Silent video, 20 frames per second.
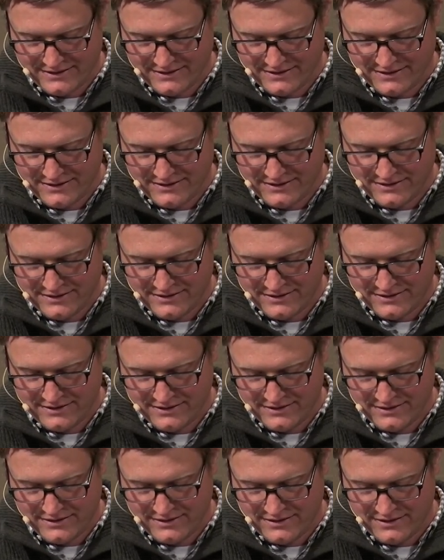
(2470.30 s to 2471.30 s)

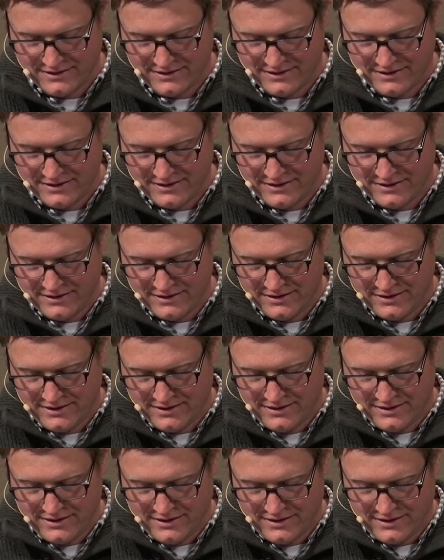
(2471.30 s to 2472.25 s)
(silence)